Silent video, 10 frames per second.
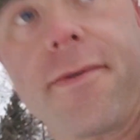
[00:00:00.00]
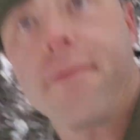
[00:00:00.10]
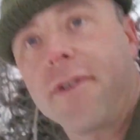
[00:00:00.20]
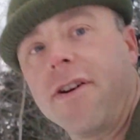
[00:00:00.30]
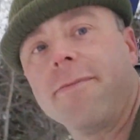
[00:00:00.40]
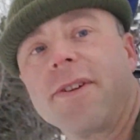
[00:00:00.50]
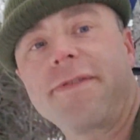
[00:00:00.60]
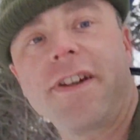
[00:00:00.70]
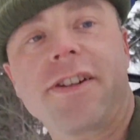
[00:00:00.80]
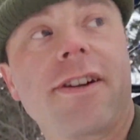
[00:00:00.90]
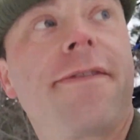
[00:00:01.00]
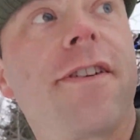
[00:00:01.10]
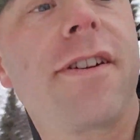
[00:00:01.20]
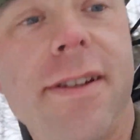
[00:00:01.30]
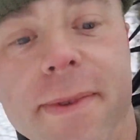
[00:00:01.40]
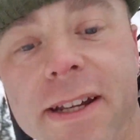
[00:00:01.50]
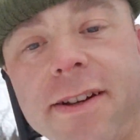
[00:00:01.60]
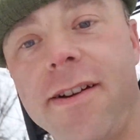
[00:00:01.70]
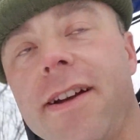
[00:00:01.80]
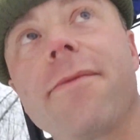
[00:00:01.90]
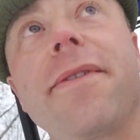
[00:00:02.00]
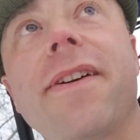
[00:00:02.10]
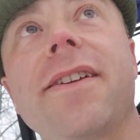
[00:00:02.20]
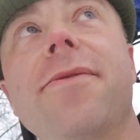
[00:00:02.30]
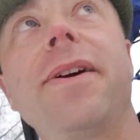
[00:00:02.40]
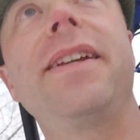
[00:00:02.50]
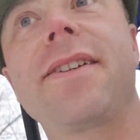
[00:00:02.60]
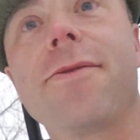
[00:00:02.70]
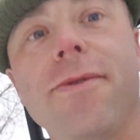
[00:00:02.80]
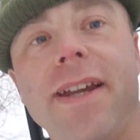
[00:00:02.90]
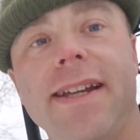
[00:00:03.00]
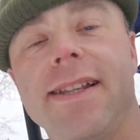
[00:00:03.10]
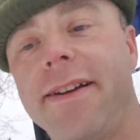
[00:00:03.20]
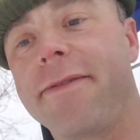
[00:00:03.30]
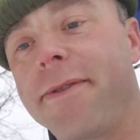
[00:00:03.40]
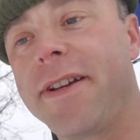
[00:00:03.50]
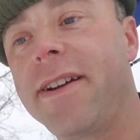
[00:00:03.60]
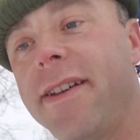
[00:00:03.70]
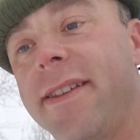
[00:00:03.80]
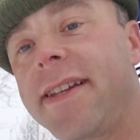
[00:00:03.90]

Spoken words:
We're almost finished our first semester here. We've got 20 school days left. We're done on the